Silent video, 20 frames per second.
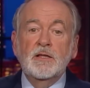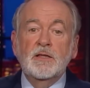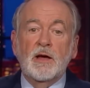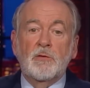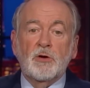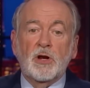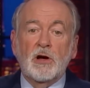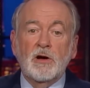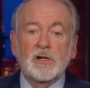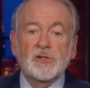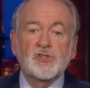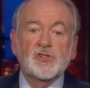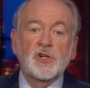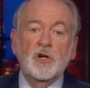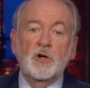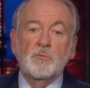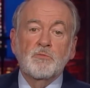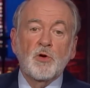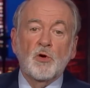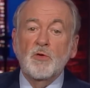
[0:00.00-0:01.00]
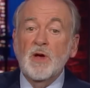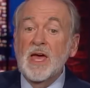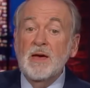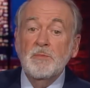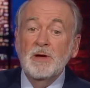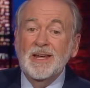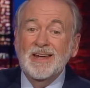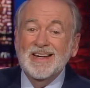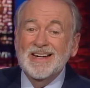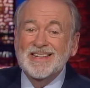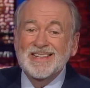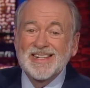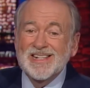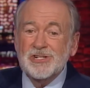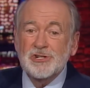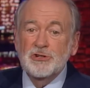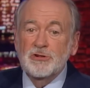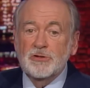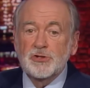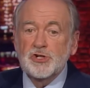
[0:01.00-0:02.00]
that would also prohibit
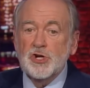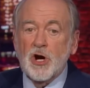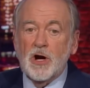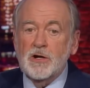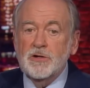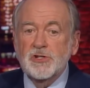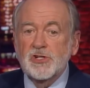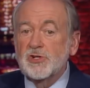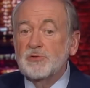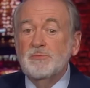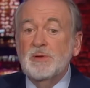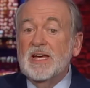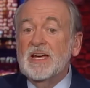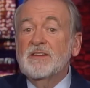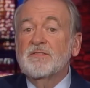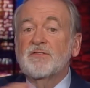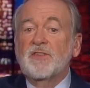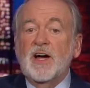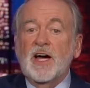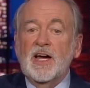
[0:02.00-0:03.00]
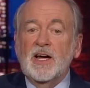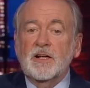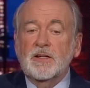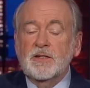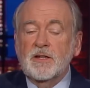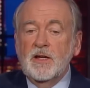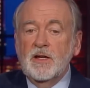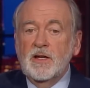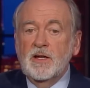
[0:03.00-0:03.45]
additional charges being filed